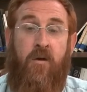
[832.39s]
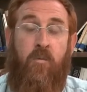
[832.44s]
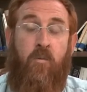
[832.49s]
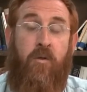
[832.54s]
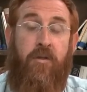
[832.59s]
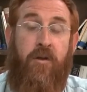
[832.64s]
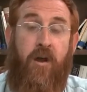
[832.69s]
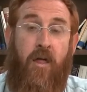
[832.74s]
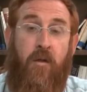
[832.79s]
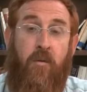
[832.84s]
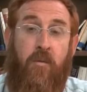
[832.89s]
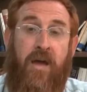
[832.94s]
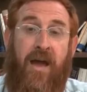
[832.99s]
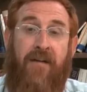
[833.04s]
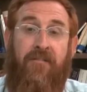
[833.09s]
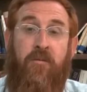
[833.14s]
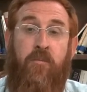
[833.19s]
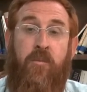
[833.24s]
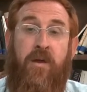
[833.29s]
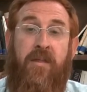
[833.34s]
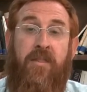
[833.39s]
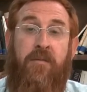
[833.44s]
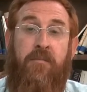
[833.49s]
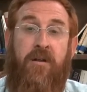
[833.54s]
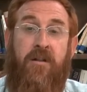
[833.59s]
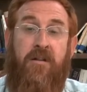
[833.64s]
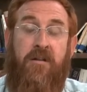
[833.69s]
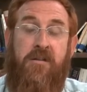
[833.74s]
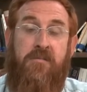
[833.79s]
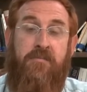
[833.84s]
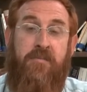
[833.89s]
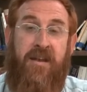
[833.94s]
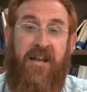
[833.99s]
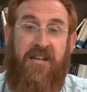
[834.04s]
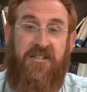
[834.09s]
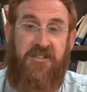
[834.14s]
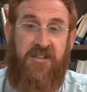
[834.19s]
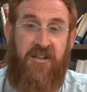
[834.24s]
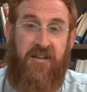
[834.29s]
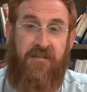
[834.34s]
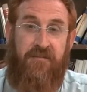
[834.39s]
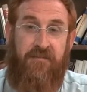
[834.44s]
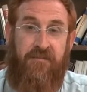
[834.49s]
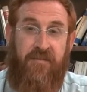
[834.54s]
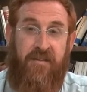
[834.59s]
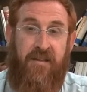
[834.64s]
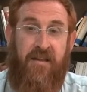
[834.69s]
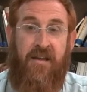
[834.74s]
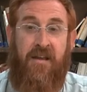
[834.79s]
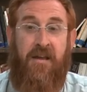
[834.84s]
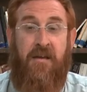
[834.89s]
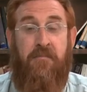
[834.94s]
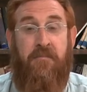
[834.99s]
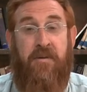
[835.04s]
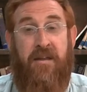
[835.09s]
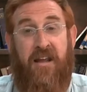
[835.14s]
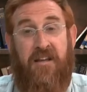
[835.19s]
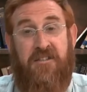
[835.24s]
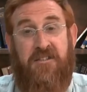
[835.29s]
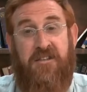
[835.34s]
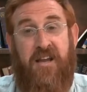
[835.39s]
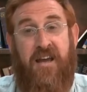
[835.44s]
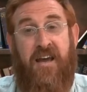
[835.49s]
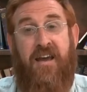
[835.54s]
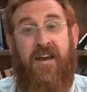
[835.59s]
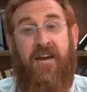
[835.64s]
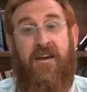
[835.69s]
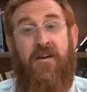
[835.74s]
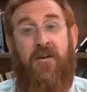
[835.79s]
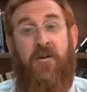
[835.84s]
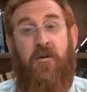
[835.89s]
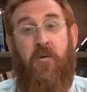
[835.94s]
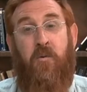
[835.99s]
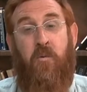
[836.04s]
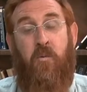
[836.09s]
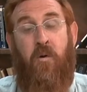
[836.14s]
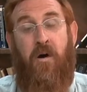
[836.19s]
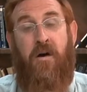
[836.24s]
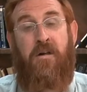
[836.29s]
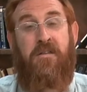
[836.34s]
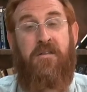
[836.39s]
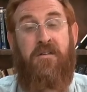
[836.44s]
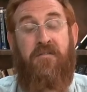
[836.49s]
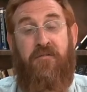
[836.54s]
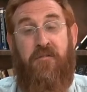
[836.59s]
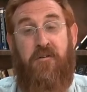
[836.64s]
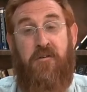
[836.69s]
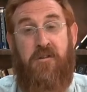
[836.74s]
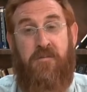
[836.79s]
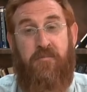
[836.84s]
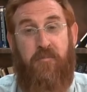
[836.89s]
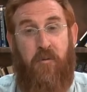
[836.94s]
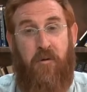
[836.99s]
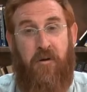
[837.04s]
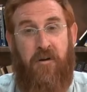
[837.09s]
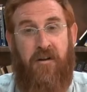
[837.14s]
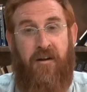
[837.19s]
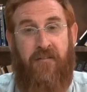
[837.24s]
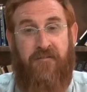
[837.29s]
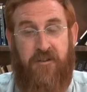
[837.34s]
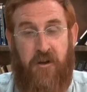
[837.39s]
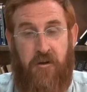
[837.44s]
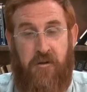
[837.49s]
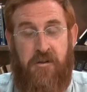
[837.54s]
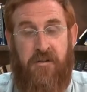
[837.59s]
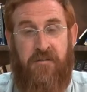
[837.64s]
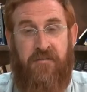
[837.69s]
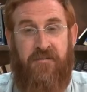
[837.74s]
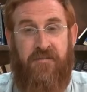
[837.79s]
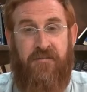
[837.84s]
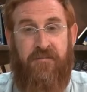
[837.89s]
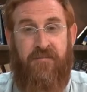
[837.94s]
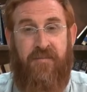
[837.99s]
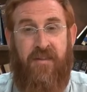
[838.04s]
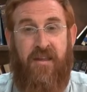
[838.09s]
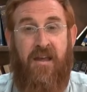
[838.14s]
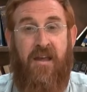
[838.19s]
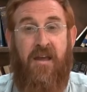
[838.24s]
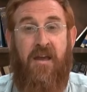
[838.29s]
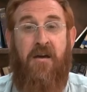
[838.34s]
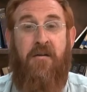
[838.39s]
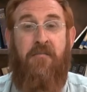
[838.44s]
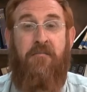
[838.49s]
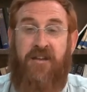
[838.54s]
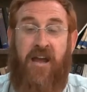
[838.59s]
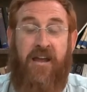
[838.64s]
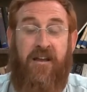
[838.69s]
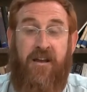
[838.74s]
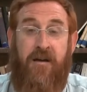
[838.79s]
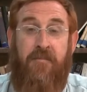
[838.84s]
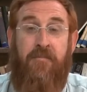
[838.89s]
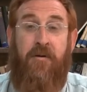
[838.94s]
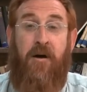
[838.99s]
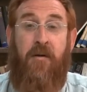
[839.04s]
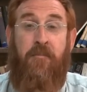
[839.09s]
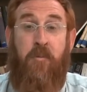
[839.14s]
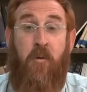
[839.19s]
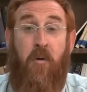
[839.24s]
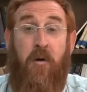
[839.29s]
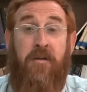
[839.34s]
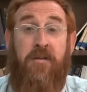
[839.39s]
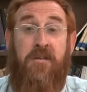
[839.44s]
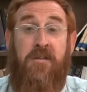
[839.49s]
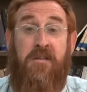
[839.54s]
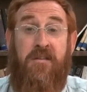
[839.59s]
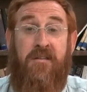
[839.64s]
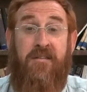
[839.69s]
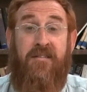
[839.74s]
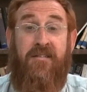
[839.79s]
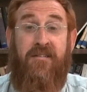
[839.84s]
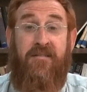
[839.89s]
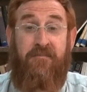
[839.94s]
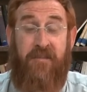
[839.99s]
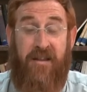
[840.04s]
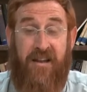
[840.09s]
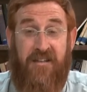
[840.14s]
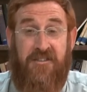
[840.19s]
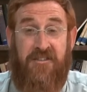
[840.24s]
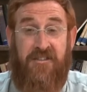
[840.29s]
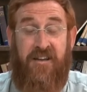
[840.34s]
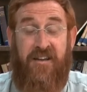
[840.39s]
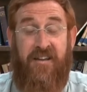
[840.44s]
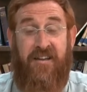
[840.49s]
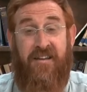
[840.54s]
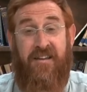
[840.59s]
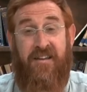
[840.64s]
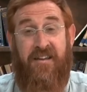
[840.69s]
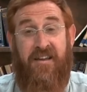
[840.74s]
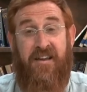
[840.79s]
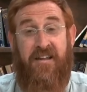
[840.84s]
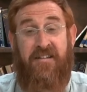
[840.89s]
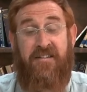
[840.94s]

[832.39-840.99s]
Well, the other we have in the middle is Menashe. Menashe was the firstborn of Joseph. Jacob appoints Menashe. He